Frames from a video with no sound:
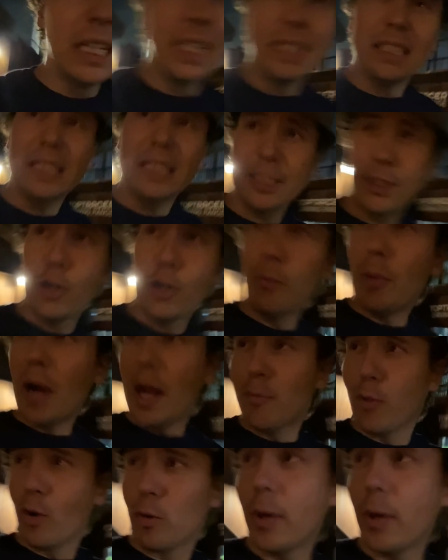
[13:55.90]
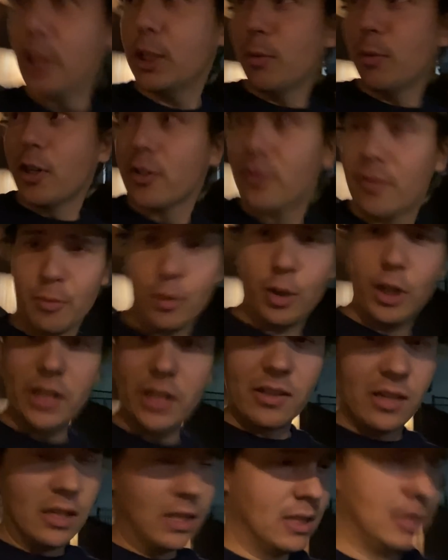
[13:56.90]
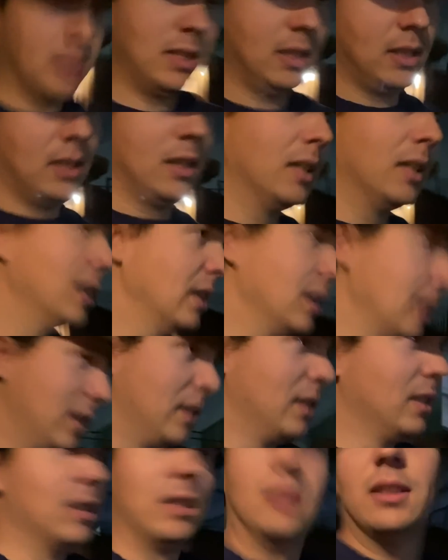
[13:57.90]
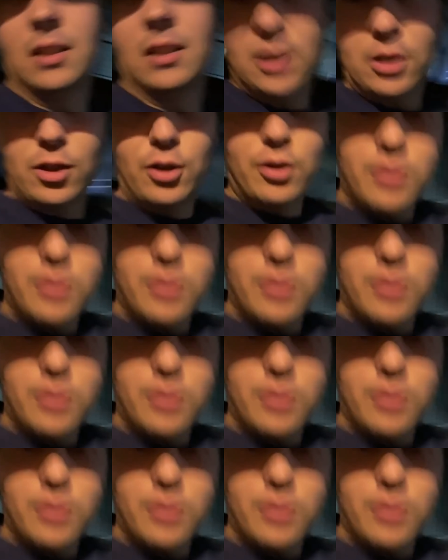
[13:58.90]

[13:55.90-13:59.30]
Need to go buy more range balls from Chris. Let's go